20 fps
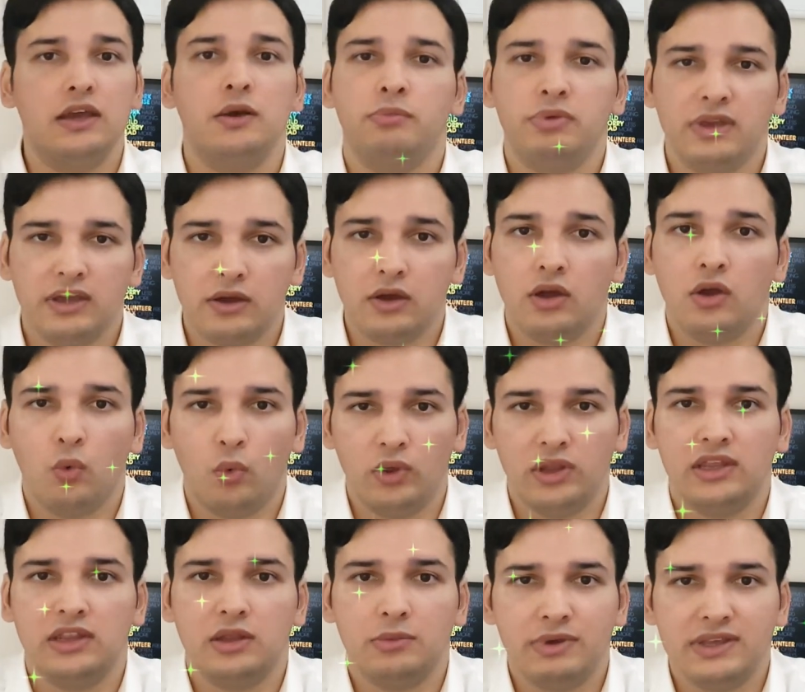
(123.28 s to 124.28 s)
appear
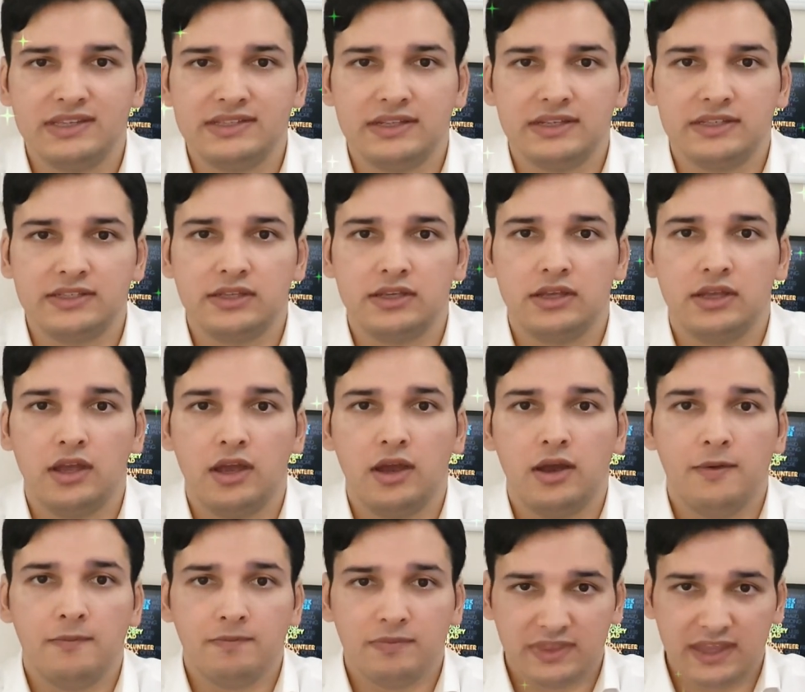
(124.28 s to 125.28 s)
within a business.
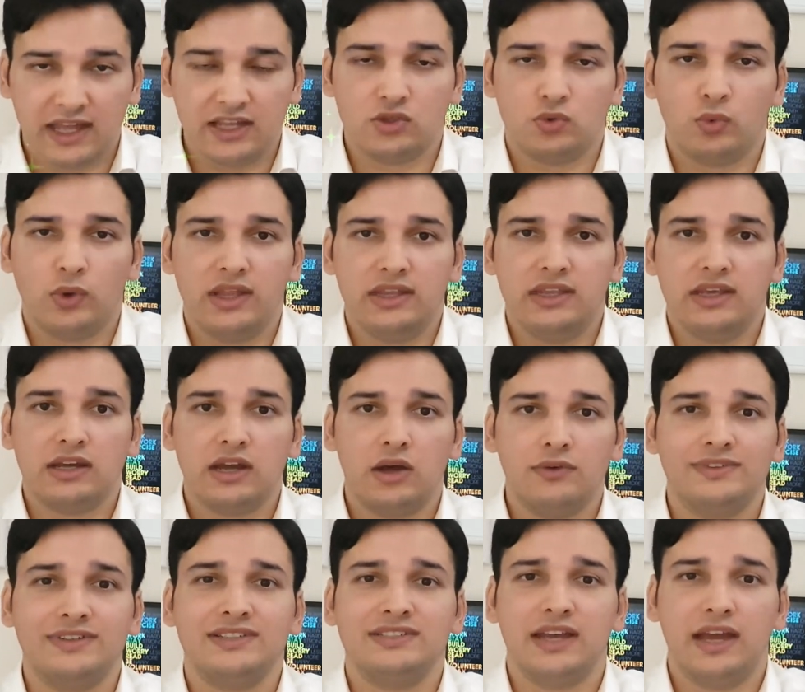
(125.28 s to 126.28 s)
That's where the
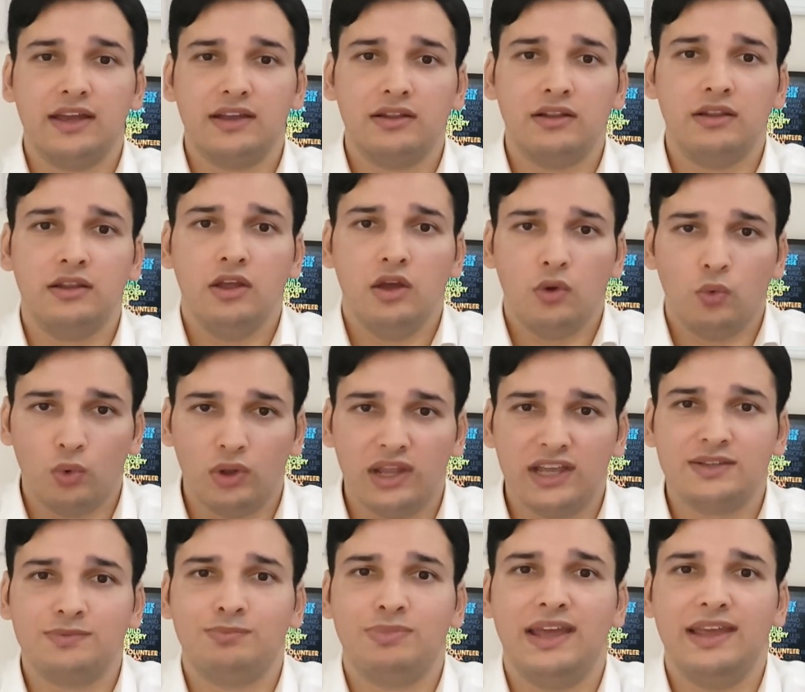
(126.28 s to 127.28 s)
accounting cycle will
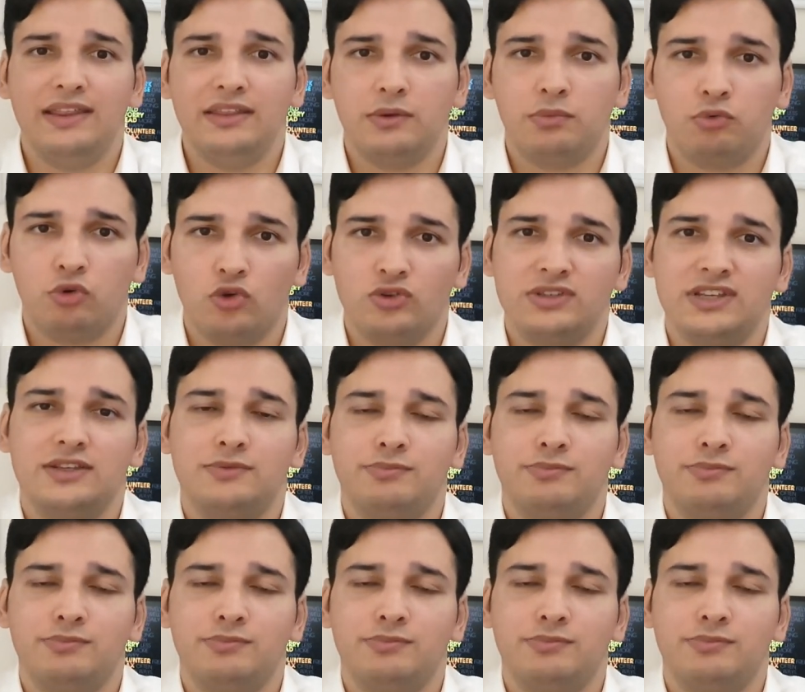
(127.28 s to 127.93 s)
explain the process